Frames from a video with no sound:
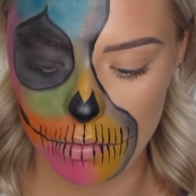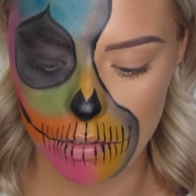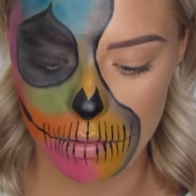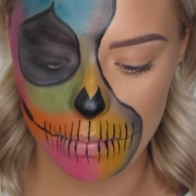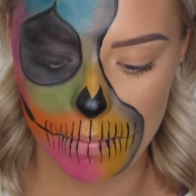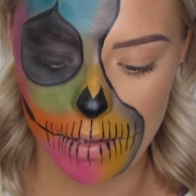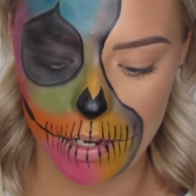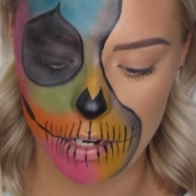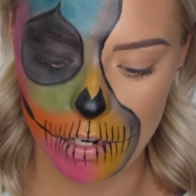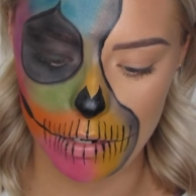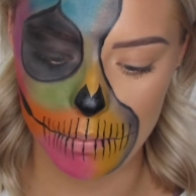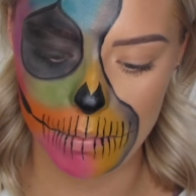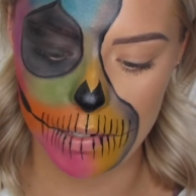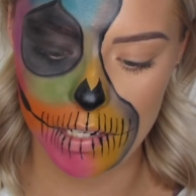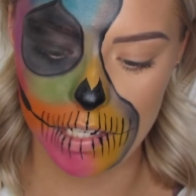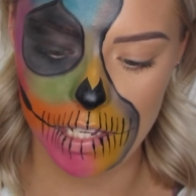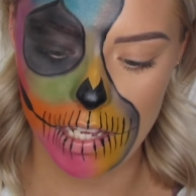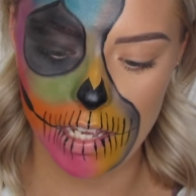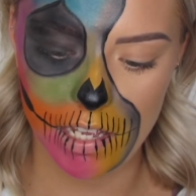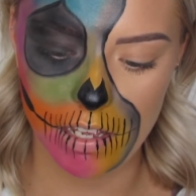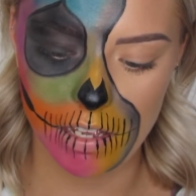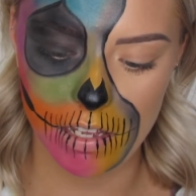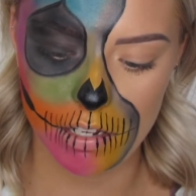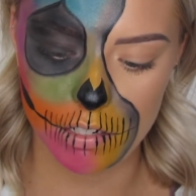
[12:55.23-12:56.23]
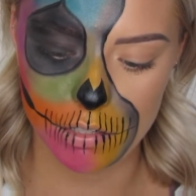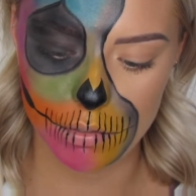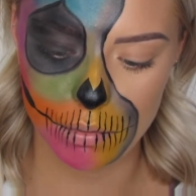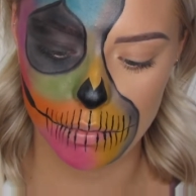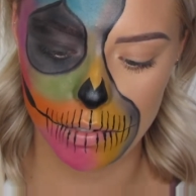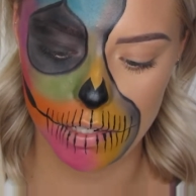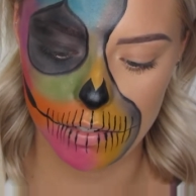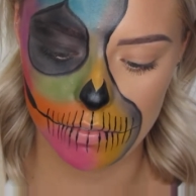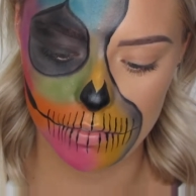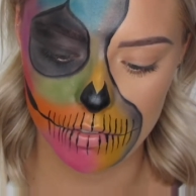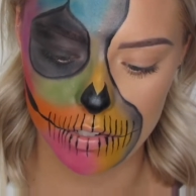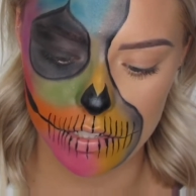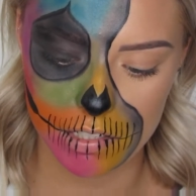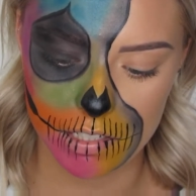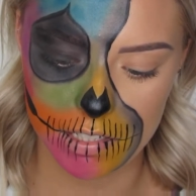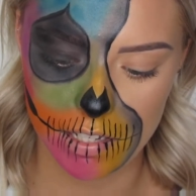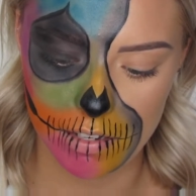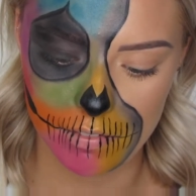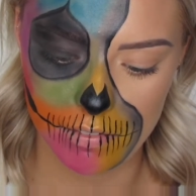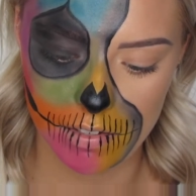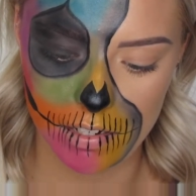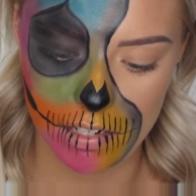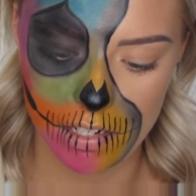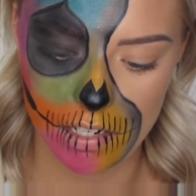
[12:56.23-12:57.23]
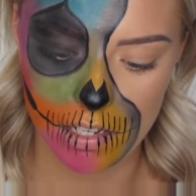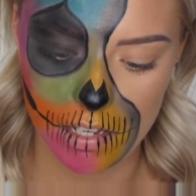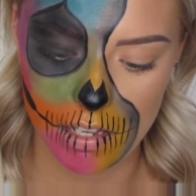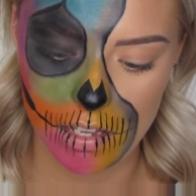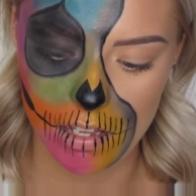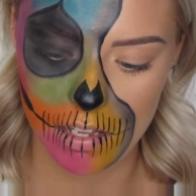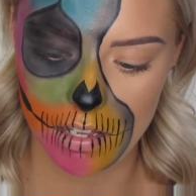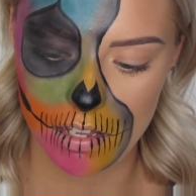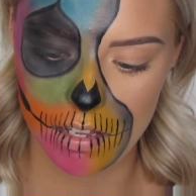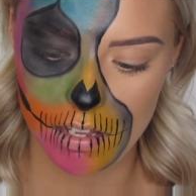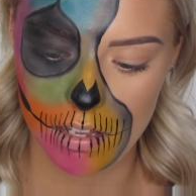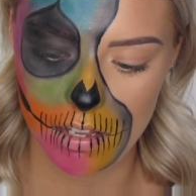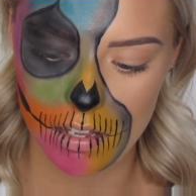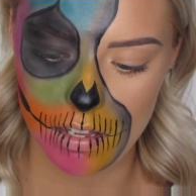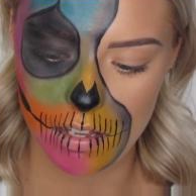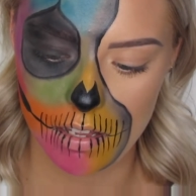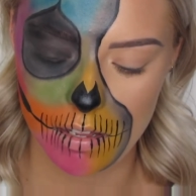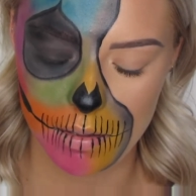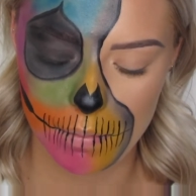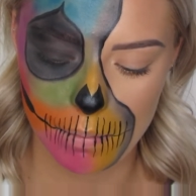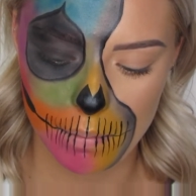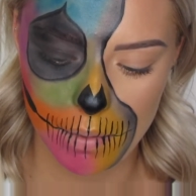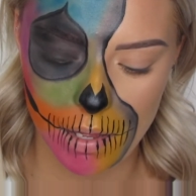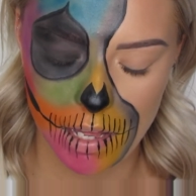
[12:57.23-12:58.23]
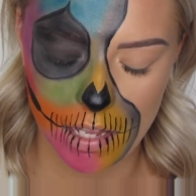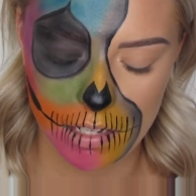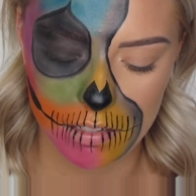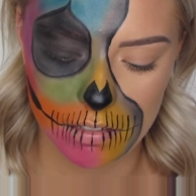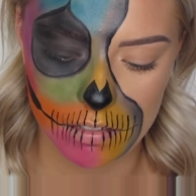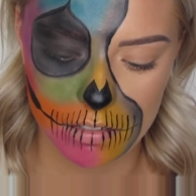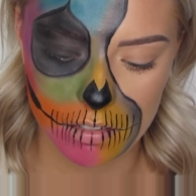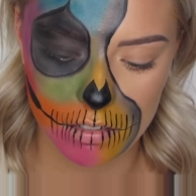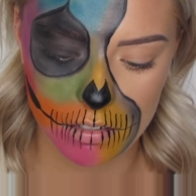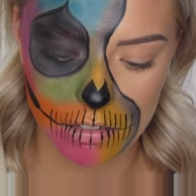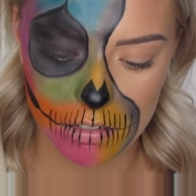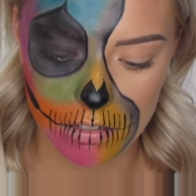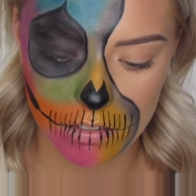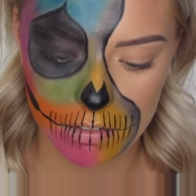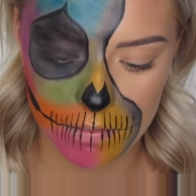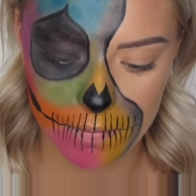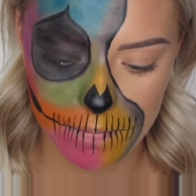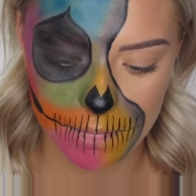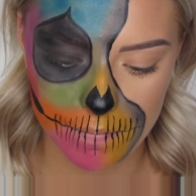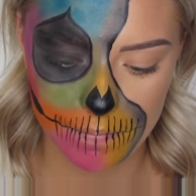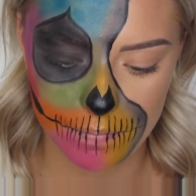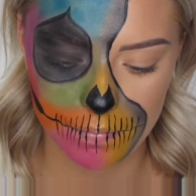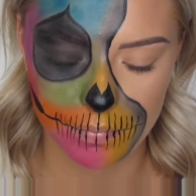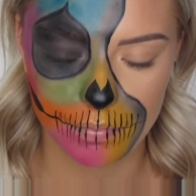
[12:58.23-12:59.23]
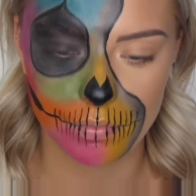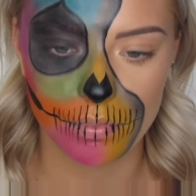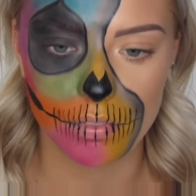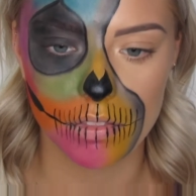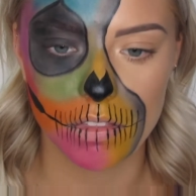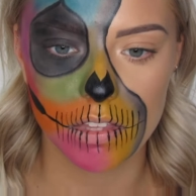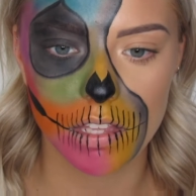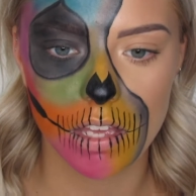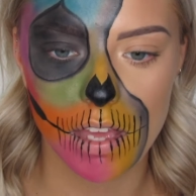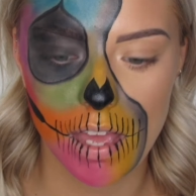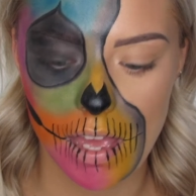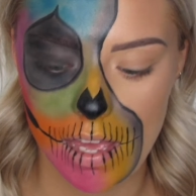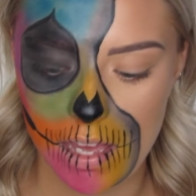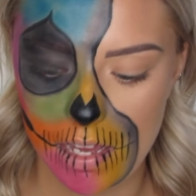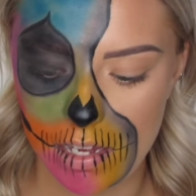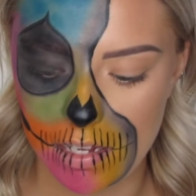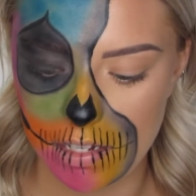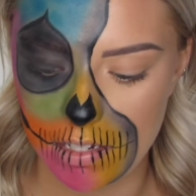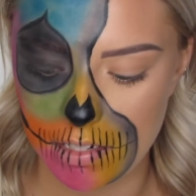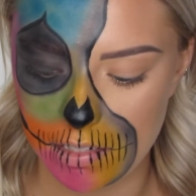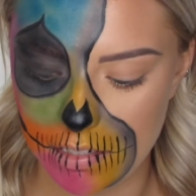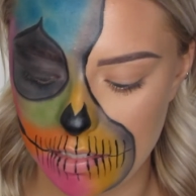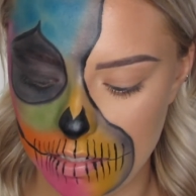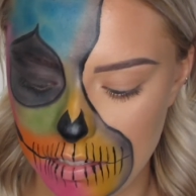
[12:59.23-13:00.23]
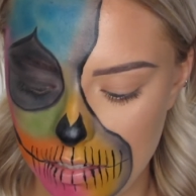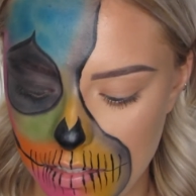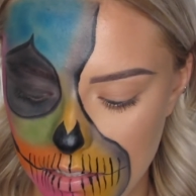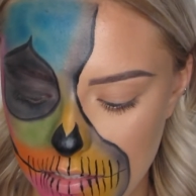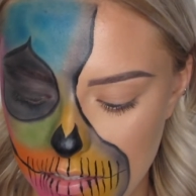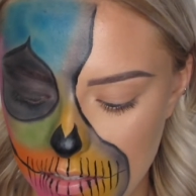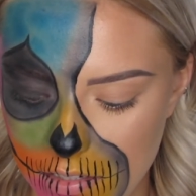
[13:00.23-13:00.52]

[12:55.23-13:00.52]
with my Urban Decay 24/7 pencil, and